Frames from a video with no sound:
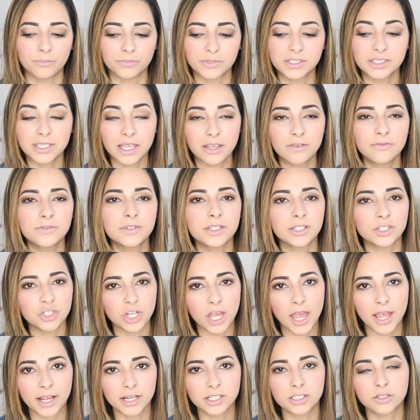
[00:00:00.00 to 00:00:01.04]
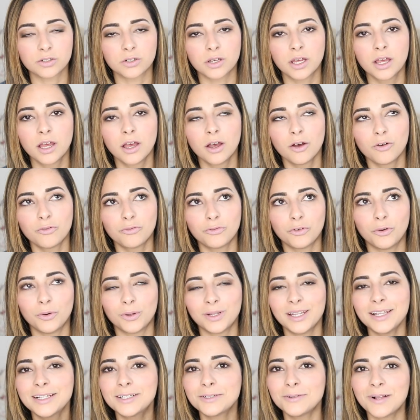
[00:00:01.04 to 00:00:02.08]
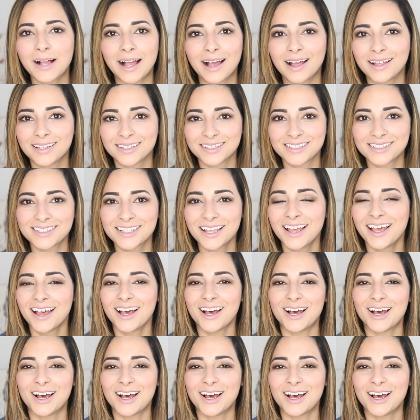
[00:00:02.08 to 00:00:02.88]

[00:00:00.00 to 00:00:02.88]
safety checked for little hands,